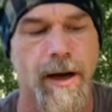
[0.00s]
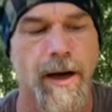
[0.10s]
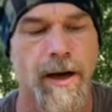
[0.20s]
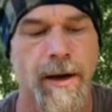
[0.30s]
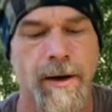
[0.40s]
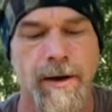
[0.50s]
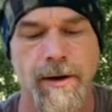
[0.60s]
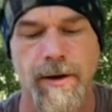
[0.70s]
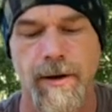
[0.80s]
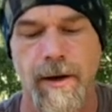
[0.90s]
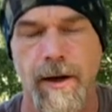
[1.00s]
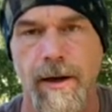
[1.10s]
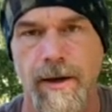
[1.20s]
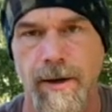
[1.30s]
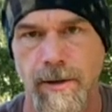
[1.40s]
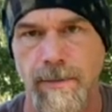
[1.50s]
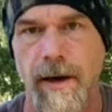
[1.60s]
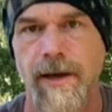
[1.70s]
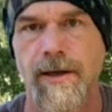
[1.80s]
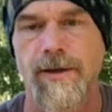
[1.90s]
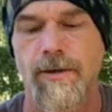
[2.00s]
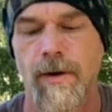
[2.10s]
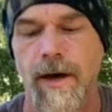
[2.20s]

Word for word: And it comes back into